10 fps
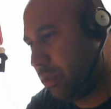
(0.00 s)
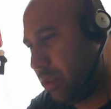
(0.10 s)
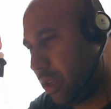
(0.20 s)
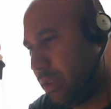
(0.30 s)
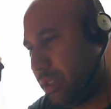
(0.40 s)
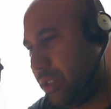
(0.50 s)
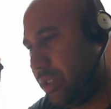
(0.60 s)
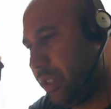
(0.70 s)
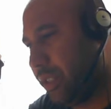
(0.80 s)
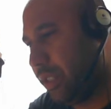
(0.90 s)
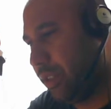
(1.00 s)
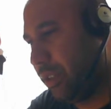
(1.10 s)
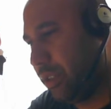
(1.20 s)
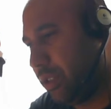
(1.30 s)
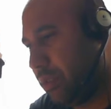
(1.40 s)
like what you see here,
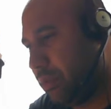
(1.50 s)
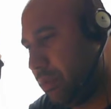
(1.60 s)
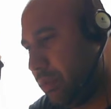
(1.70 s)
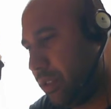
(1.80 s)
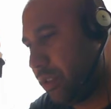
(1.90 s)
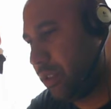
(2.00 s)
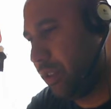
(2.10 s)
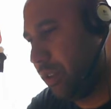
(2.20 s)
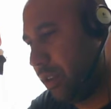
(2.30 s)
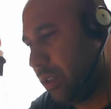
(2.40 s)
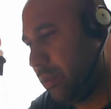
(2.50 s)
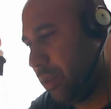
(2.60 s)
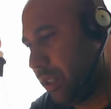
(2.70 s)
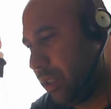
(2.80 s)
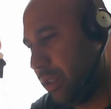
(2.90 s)
just rest assured I am
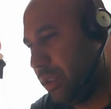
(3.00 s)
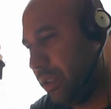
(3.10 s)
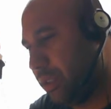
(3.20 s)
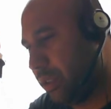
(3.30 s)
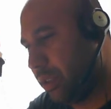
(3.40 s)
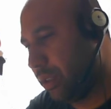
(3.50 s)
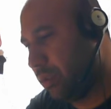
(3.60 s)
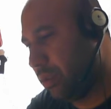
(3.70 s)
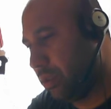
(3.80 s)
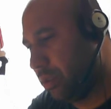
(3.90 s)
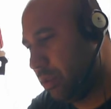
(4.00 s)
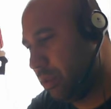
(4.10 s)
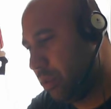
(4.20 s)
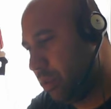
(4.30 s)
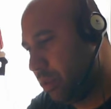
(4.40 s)
working on it, and I will
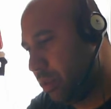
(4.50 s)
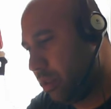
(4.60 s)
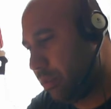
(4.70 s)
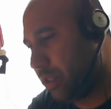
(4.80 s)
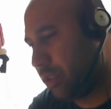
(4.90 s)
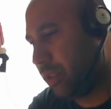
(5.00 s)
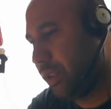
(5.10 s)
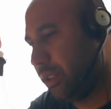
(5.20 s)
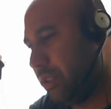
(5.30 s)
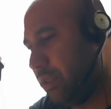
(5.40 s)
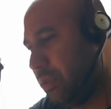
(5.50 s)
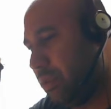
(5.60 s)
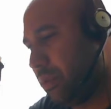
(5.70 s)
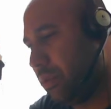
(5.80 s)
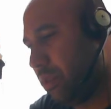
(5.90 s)
be trying to
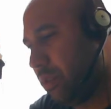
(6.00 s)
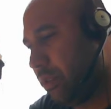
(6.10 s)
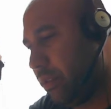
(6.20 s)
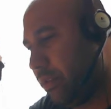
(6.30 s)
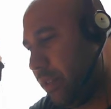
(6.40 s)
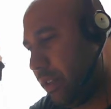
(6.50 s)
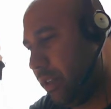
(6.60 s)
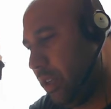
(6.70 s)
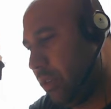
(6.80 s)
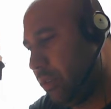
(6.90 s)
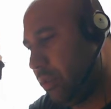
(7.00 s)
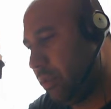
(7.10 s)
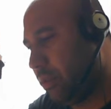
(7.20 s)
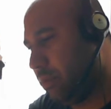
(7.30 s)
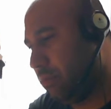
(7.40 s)
figure it out.
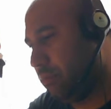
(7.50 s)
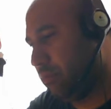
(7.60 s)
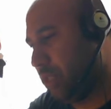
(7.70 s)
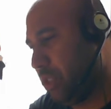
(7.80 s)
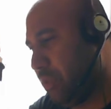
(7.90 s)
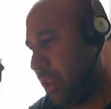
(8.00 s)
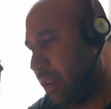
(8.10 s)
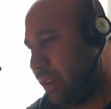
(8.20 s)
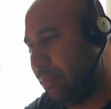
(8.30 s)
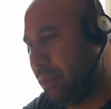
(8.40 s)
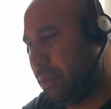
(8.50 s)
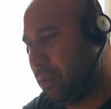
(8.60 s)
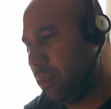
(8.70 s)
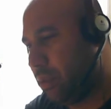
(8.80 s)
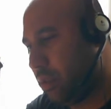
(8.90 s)
It just may not happen
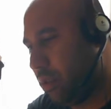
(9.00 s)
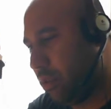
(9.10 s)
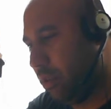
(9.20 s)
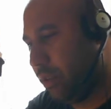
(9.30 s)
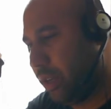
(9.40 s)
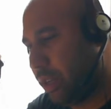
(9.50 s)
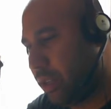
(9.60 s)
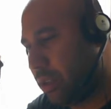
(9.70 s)
overnight.